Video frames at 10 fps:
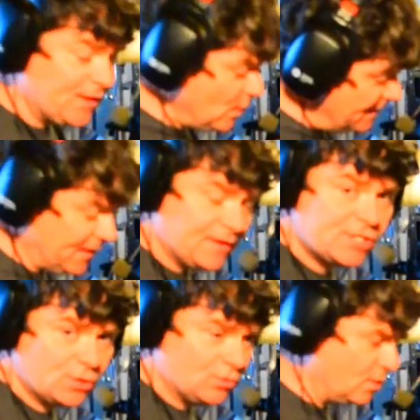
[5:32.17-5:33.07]
on the way very
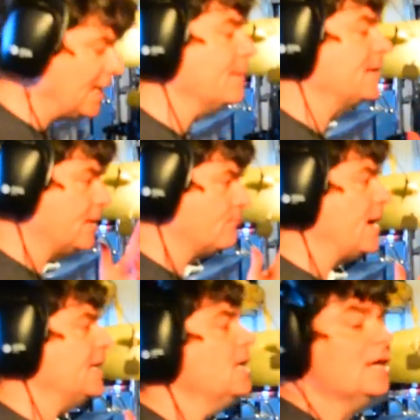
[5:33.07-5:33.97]
soon, okay? I'm getting
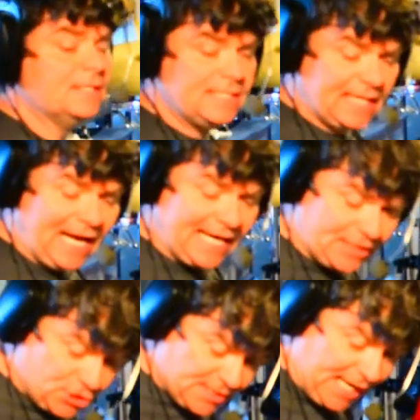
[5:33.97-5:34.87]
ready to get, I
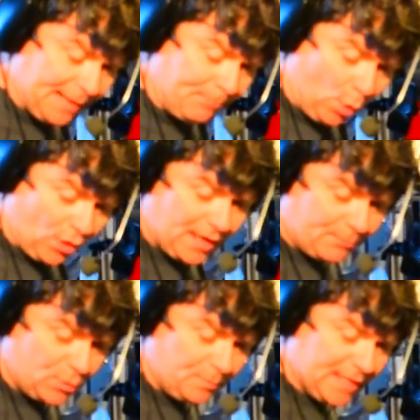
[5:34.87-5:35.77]
get, just got a board.
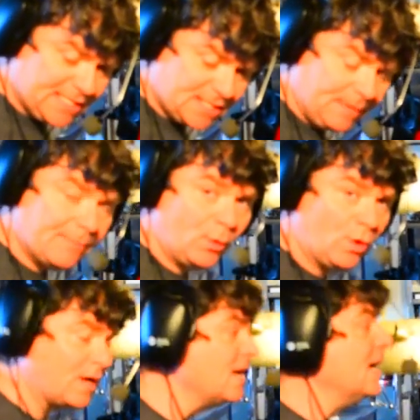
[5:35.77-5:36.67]
I'm replacing my
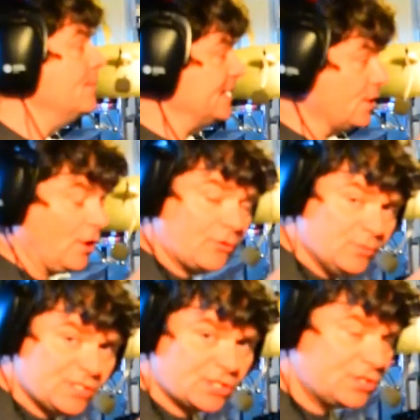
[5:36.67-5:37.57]
board. I'm going to get other
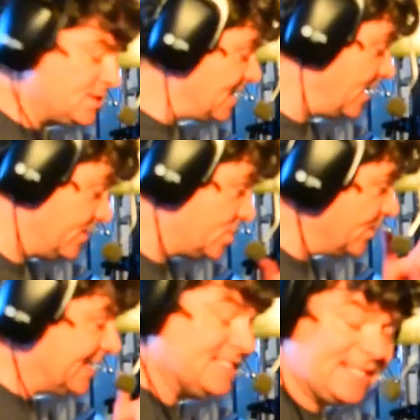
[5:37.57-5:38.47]
musicians down here so
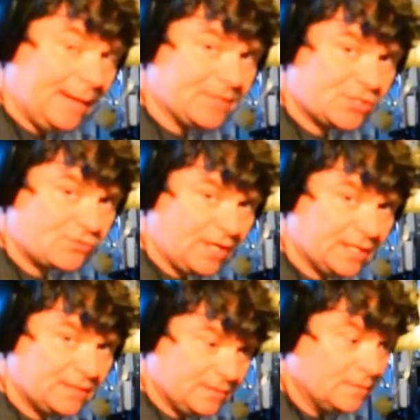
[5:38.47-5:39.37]
we can
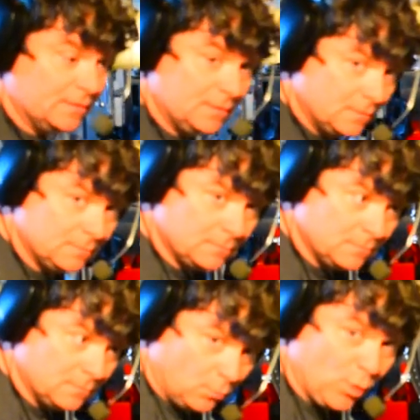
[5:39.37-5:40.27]
demonstrate
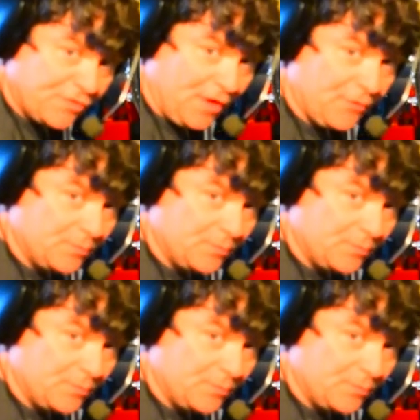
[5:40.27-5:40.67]
with other